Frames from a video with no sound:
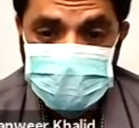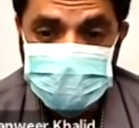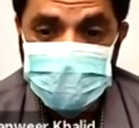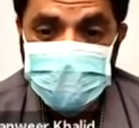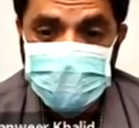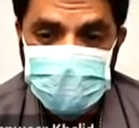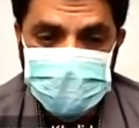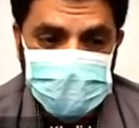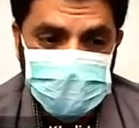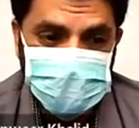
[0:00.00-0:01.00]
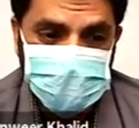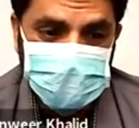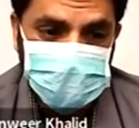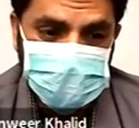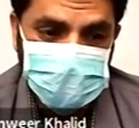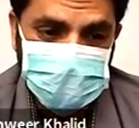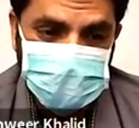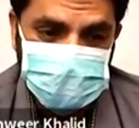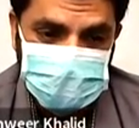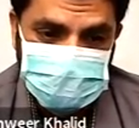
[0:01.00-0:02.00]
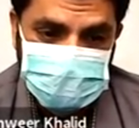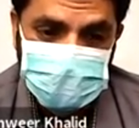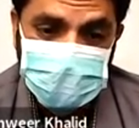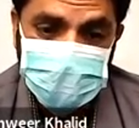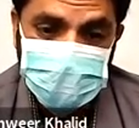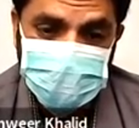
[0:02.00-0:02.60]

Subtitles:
then try to avoid colloid with fluid and use